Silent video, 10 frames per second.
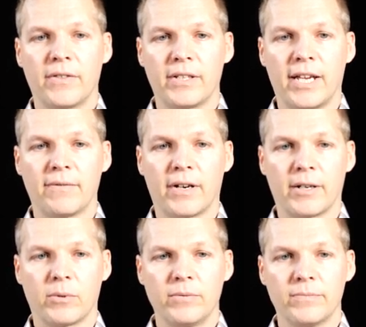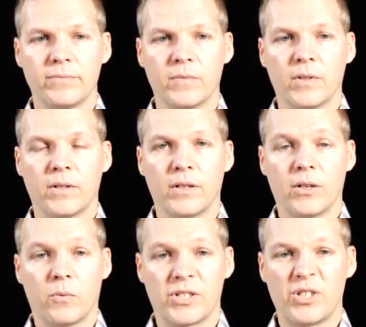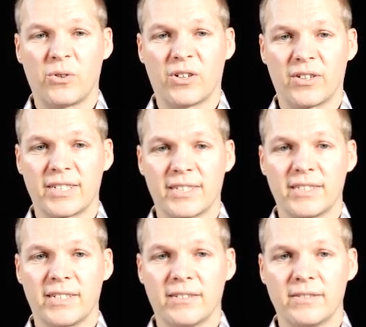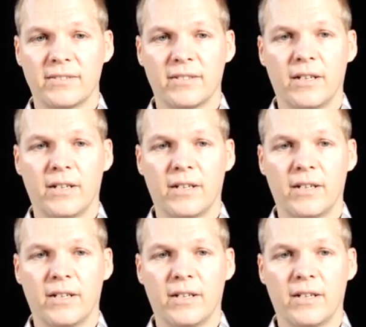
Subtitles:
and the day variable, which no longer exist here.